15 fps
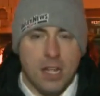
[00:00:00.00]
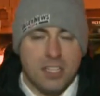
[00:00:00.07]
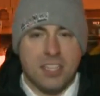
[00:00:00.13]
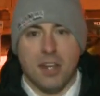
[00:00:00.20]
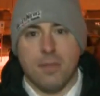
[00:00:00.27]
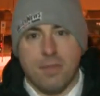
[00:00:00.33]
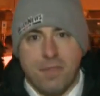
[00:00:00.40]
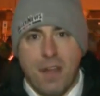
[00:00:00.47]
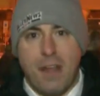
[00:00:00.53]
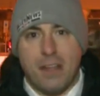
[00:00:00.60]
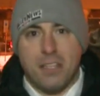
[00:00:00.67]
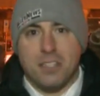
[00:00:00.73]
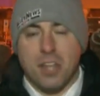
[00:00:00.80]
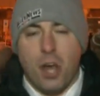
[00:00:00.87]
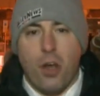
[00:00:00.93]
Some
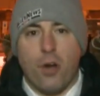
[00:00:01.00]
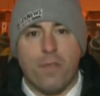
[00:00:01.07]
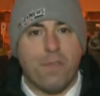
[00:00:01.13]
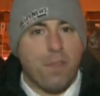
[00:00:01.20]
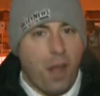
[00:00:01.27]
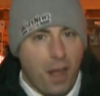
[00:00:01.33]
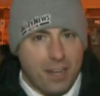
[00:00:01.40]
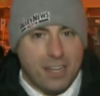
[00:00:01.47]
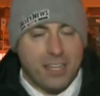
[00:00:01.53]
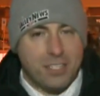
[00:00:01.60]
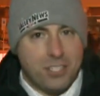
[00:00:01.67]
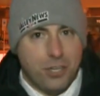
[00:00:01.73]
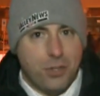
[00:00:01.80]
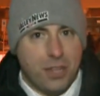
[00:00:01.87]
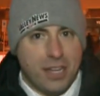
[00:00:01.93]
fans are
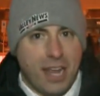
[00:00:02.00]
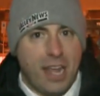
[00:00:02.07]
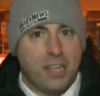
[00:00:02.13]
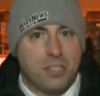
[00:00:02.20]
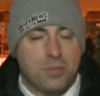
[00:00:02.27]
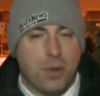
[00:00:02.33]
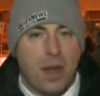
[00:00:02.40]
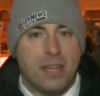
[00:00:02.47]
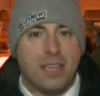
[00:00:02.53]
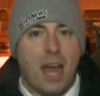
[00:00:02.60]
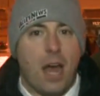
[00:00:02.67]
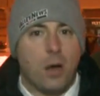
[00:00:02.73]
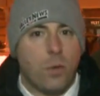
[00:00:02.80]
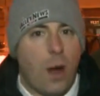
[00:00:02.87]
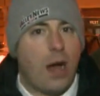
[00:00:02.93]
flocking to the gates right
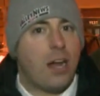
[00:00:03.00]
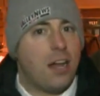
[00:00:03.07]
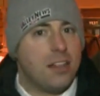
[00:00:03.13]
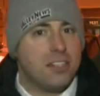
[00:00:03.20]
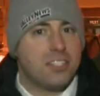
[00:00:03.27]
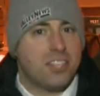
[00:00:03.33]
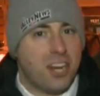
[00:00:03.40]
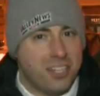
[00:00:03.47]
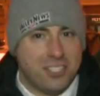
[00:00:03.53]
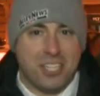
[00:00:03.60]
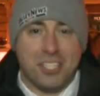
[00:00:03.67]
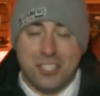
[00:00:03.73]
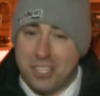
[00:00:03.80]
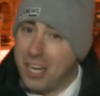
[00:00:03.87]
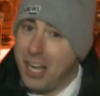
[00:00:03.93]
now, while others are
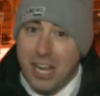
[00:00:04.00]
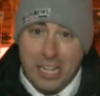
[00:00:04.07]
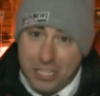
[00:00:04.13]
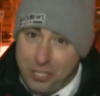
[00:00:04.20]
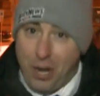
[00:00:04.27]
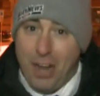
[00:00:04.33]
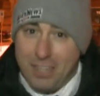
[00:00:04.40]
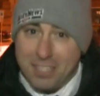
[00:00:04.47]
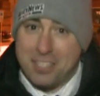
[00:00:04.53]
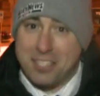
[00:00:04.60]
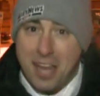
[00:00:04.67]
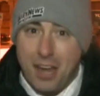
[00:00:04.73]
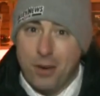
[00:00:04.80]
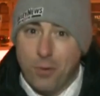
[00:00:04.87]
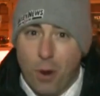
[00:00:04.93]
just trying to
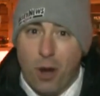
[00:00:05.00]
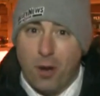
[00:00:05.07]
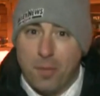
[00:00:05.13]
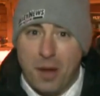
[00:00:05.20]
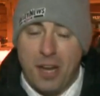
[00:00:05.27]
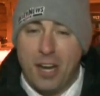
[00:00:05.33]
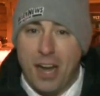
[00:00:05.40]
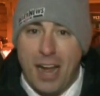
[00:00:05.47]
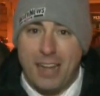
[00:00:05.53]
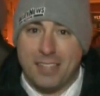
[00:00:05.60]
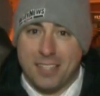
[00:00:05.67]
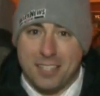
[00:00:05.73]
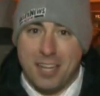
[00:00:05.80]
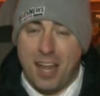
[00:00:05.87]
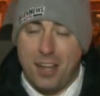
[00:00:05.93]
stay warm here
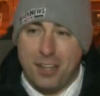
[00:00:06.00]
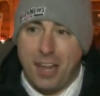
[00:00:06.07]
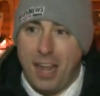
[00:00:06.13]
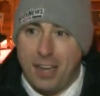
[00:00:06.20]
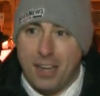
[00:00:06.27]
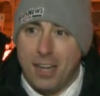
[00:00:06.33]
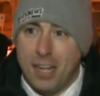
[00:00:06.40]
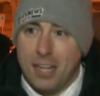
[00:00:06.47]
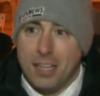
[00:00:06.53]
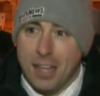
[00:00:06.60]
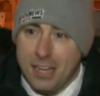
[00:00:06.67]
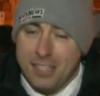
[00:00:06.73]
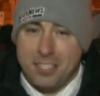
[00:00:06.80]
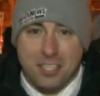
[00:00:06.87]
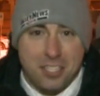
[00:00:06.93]
at the tailgate
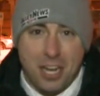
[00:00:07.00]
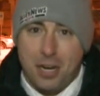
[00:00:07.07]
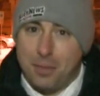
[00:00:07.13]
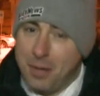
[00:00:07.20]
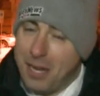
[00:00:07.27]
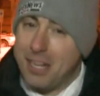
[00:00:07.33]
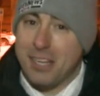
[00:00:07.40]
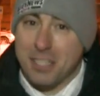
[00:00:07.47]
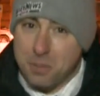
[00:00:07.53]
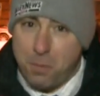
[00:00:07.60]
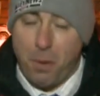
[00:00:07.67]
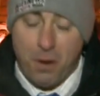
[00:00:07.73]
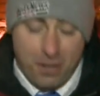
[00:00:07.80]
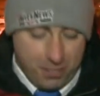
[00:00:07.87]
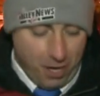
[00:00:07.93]
ladies and gentlemen, it is
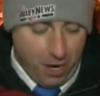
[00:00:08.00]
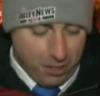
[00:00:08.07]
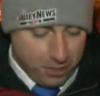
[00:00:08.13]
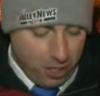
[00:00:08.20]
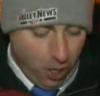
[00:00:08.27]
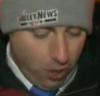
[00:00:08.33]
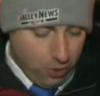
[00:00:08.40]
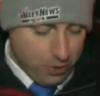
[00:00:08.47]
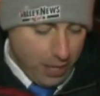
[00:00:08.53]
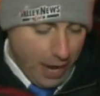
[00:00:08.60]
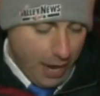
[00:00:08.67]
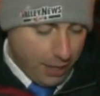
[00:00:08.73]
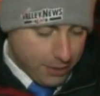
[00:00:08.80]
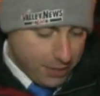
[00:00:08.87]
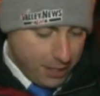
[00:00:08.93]
pretty darn cold
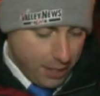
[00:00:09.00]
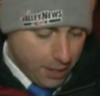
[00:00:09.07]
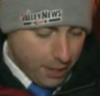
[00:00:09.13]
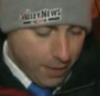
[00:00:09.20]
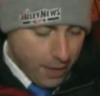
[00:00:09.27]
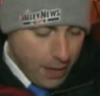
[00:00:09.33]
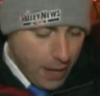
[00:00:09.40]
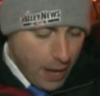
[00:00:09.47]
out here.